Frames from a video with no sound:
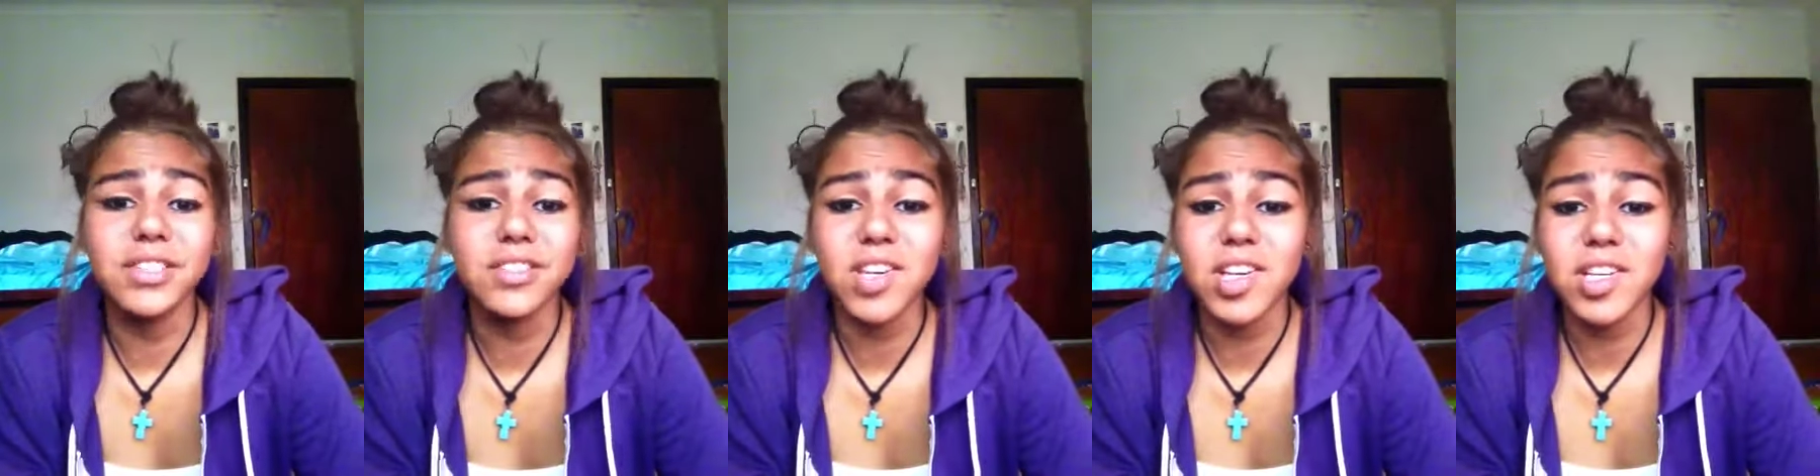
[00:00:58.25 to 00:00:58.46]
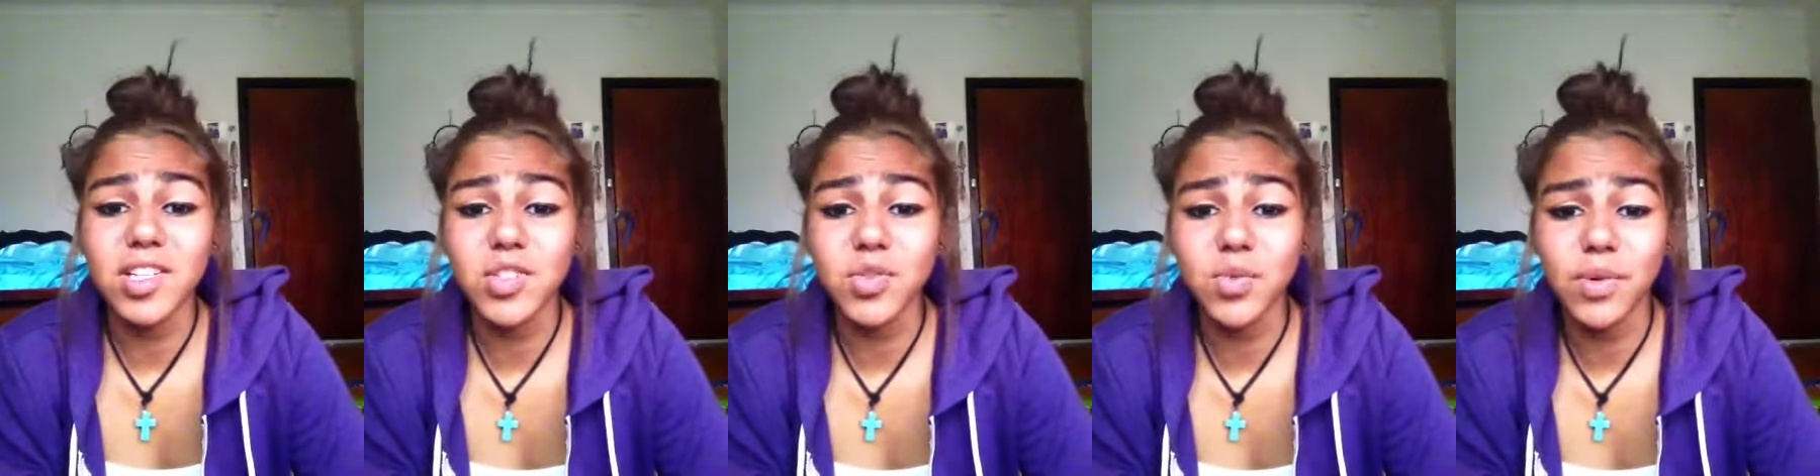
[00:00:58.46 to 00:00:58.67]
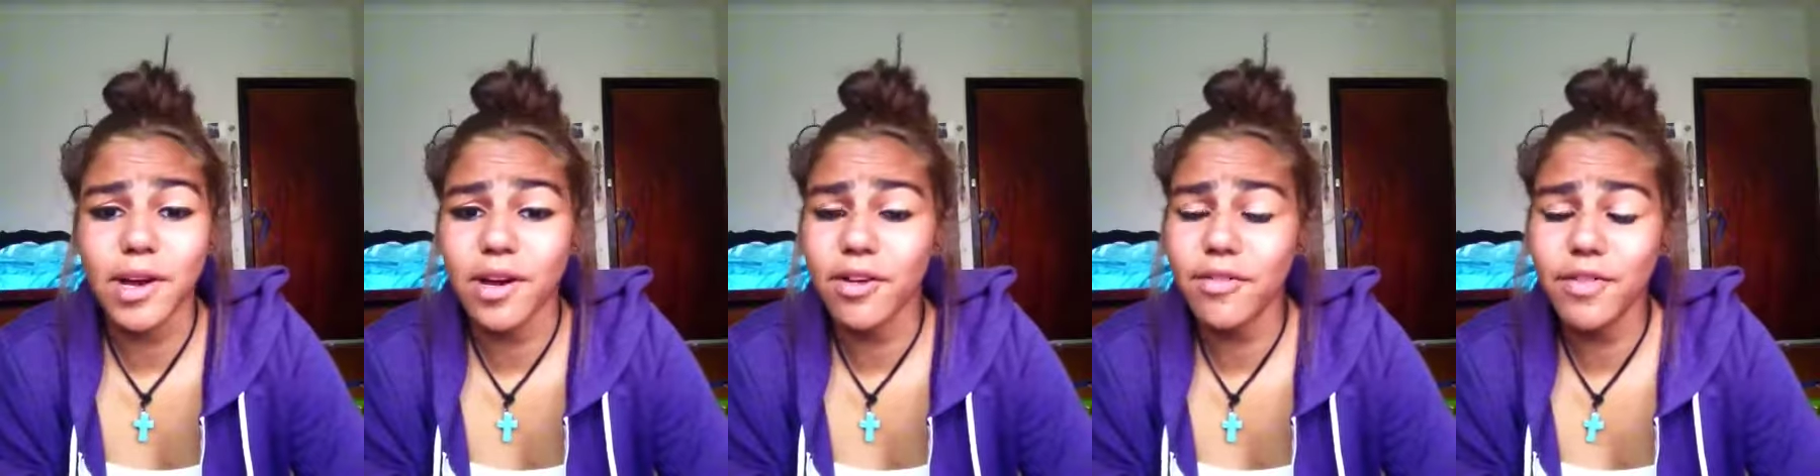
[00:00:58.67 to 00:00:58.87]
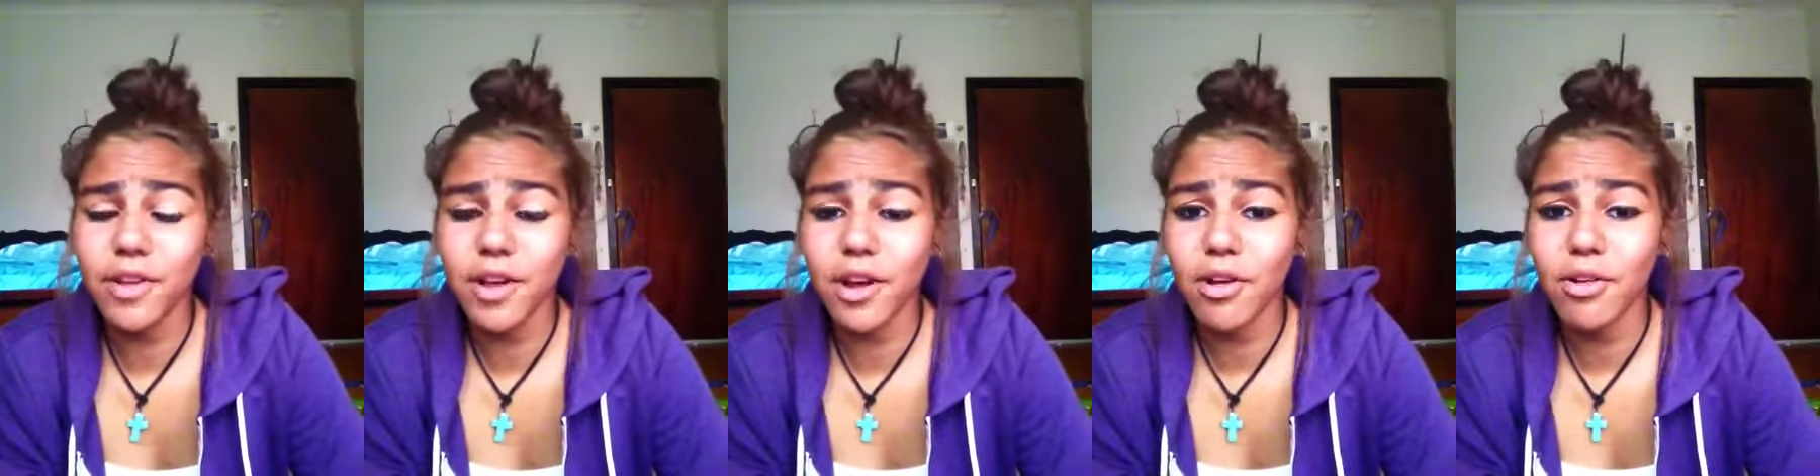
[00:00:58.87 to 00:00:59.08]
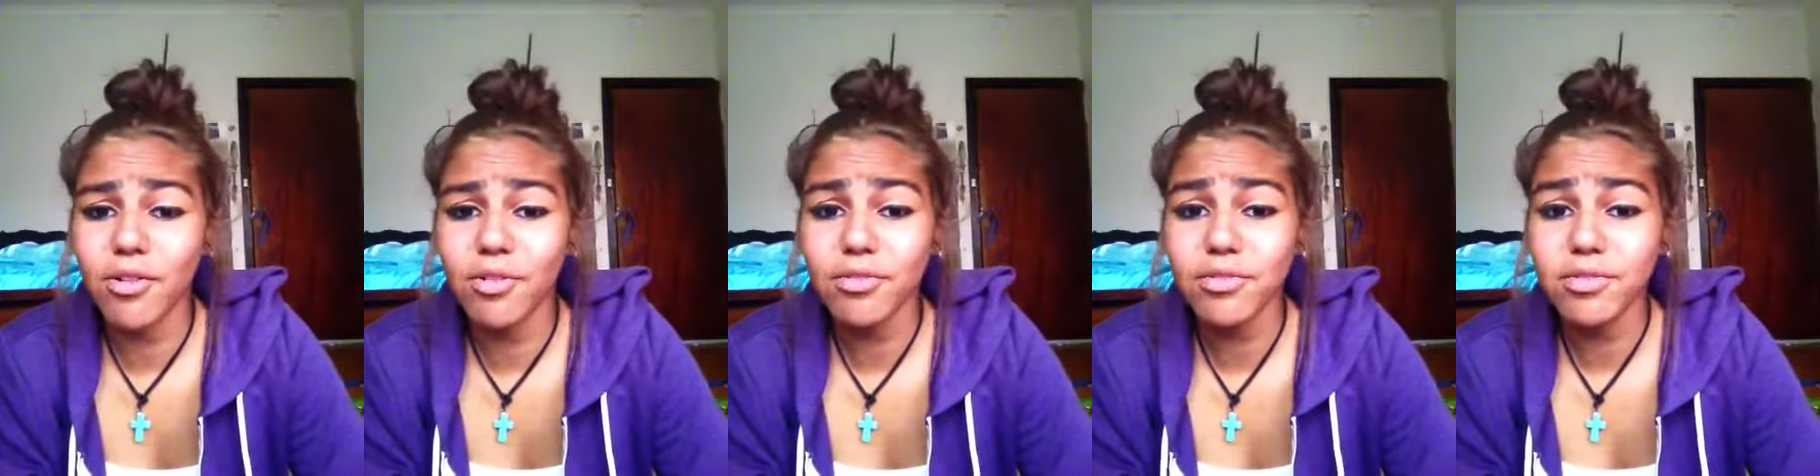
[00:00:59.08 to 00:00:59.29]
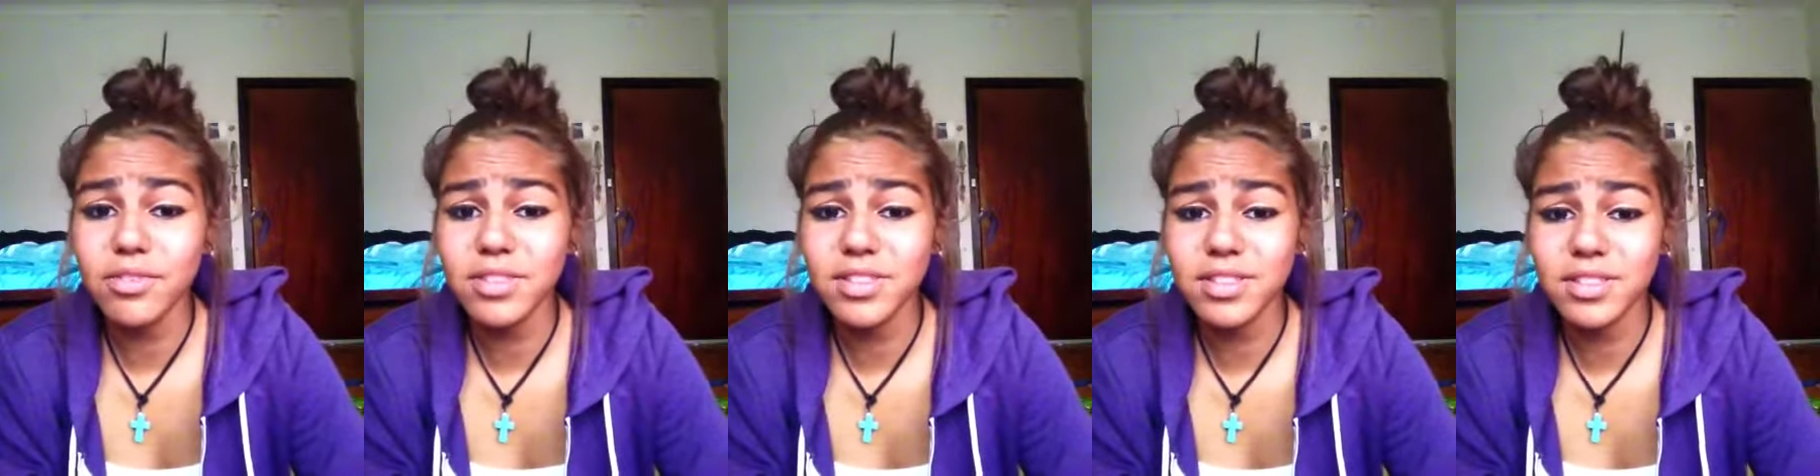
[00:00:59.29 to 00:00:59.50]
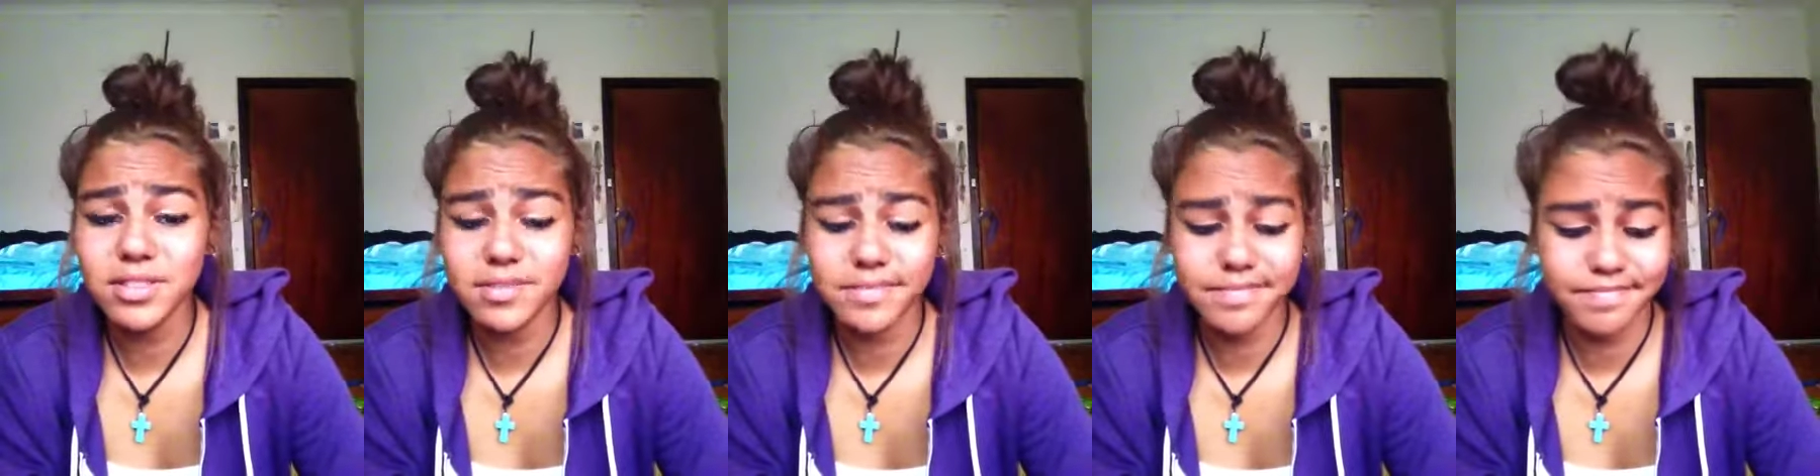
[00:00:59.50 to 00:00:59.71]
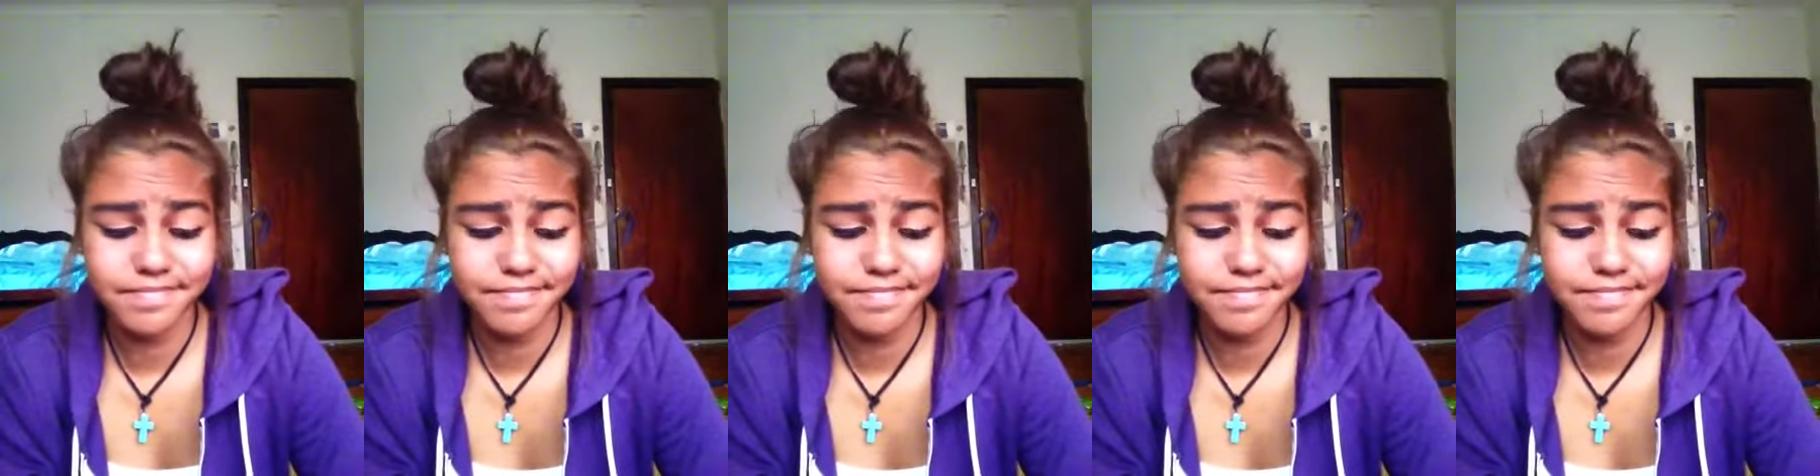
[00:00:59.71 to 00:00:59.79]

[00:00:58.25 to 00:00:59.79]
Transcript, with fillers: like 12 year olds